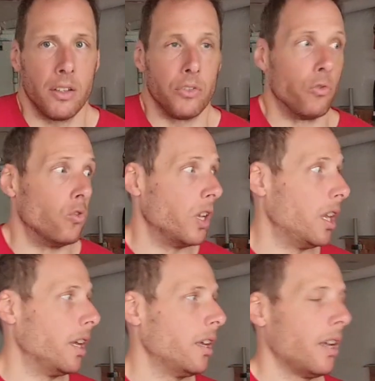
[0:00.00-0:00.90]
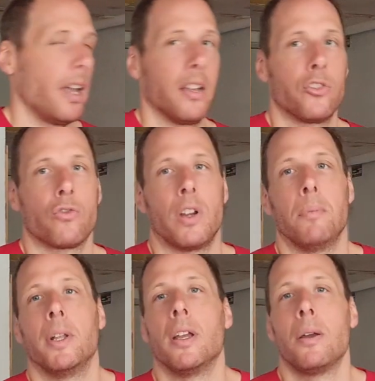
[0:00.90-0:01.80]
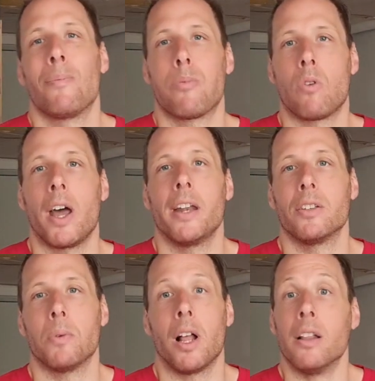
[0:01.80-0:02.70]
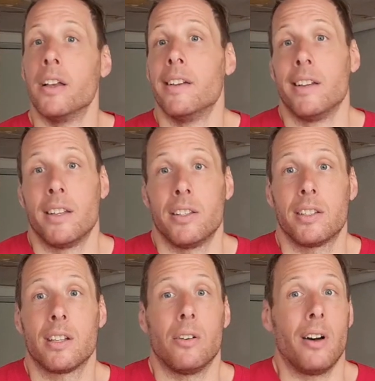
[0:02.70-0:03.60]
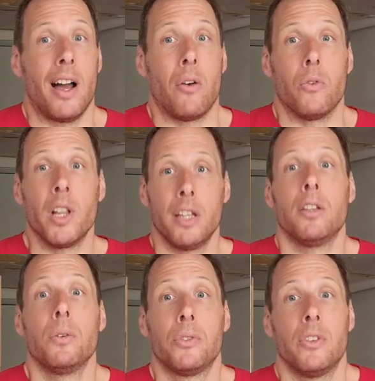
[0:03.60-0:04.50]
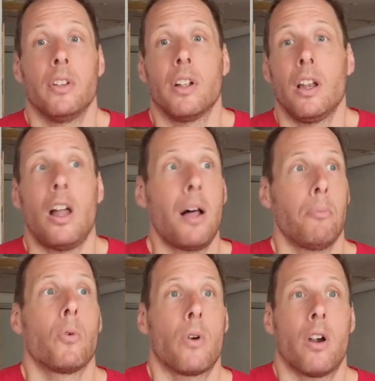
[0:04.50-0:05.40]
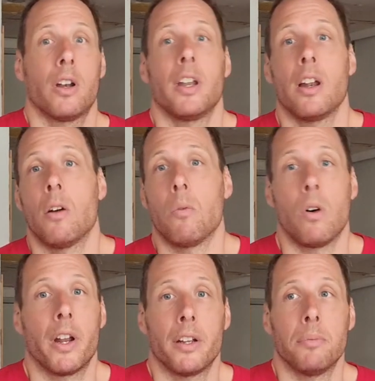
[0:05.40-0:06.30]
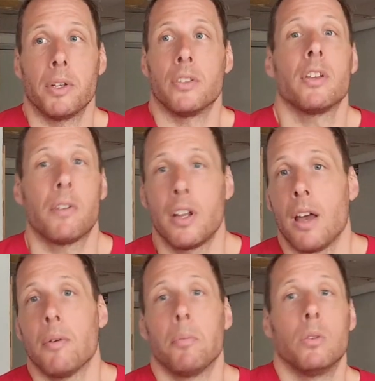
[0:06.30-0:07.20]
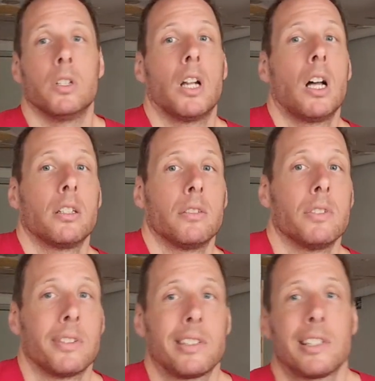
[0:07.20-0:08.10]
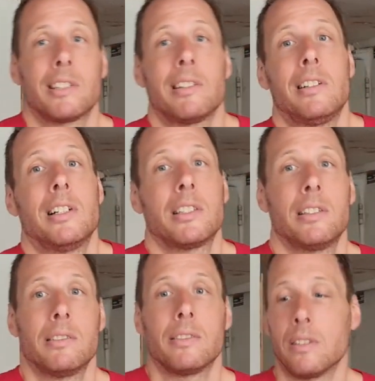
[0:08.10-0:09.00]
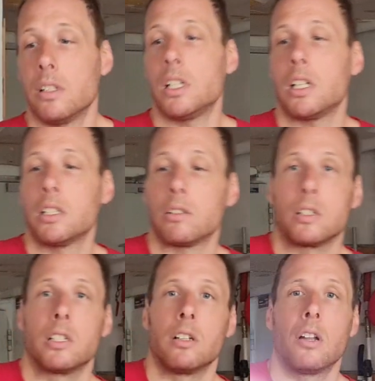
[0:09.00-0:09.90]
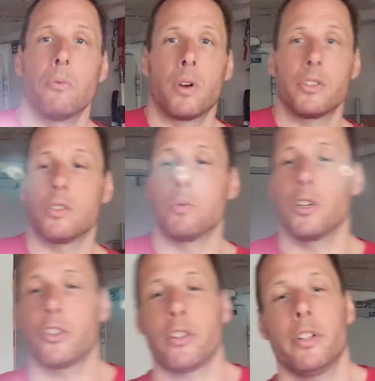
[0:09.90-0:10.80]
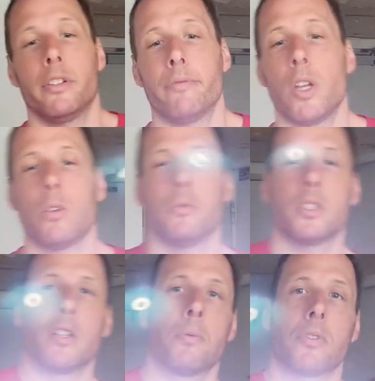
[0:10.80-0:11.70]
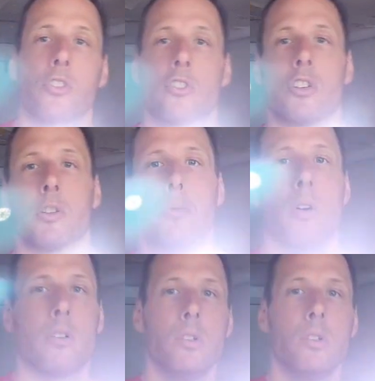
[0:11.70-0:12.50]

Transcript: It's really extremely bright as well. So I really used it a lot more than I wanted, because every time I pulled it out, it was kind of odd to turn it on. Where's the switch? Oh, no, that was the charging port.